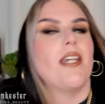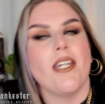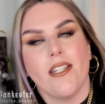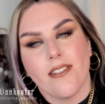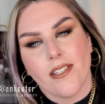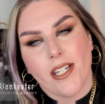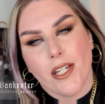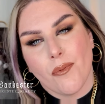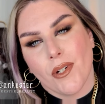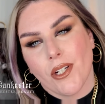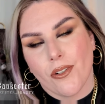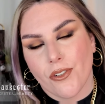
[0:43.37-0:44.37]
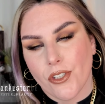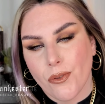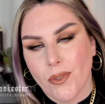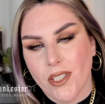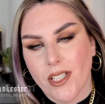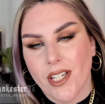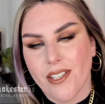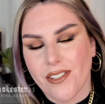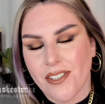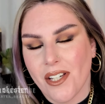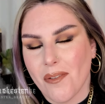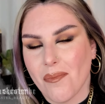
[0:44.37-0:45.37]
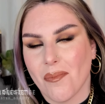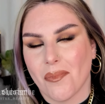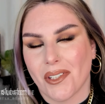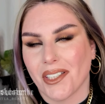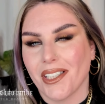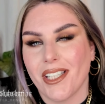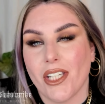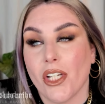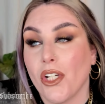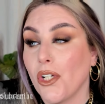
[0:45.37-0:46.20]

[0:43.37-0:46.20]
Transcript: and today we are doing some really